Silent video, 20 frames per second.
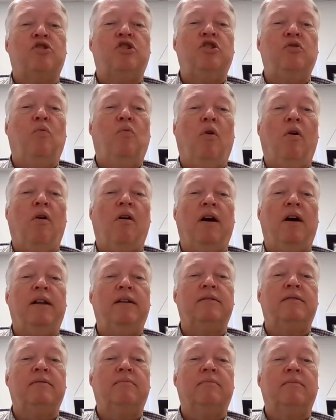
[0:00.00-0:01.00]
what you
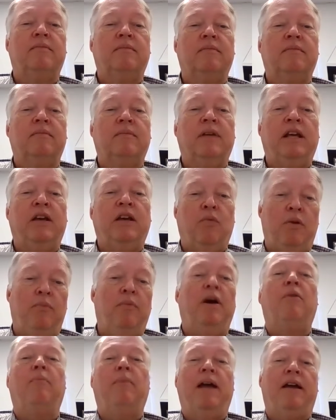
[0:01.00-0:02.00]
want, and we
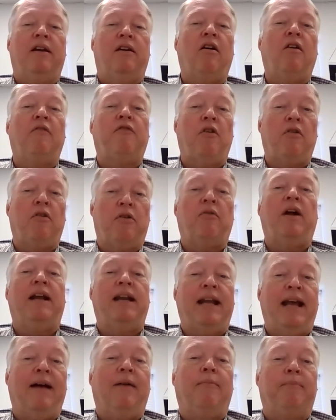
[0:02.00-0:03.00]
better make an offer on it
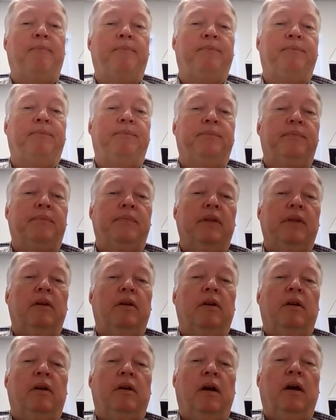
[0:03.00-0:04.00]
right now.
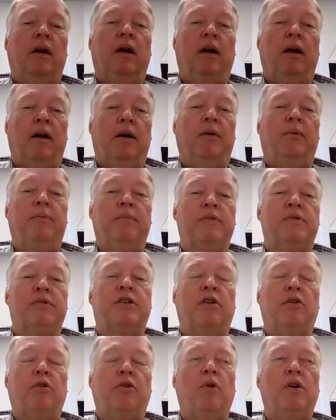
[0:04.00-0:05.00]
Um,
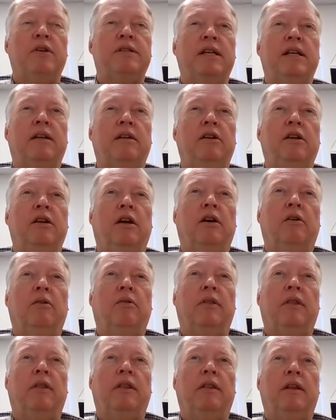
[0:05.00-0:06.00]
so there wasn't, a, you
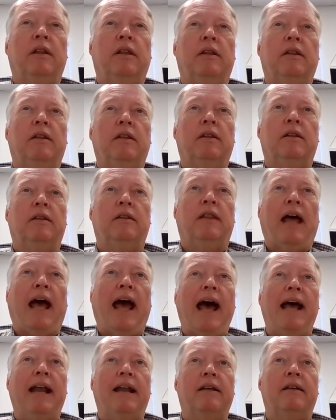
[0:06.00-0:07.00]
know,
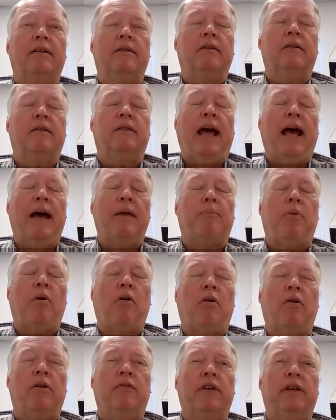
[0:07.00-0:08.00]
that that
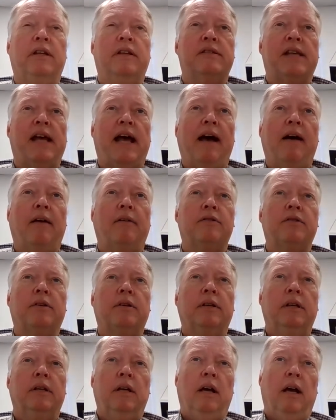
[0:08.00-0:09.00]
part of it is out.
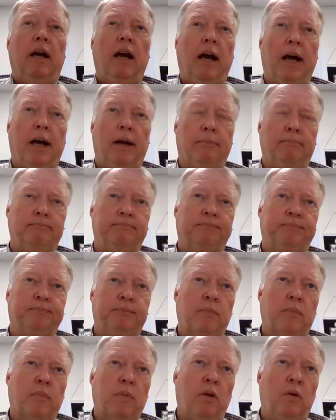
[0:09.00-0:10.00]
Um,
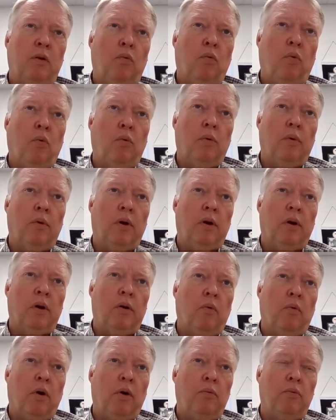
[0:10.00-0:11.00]

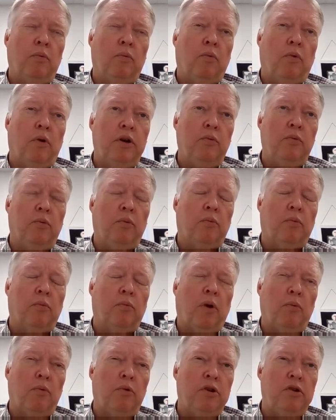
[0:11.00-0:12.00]
what what are you
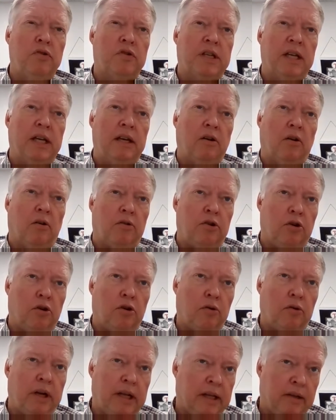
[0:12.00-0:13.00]
what were you seeing on
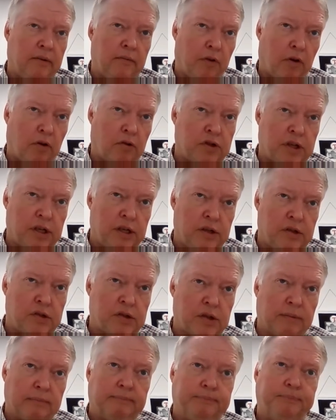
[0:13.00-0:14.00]
your end
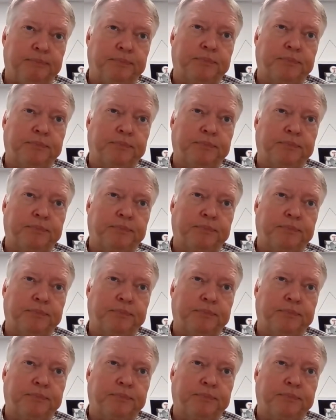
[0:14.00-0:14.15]
versus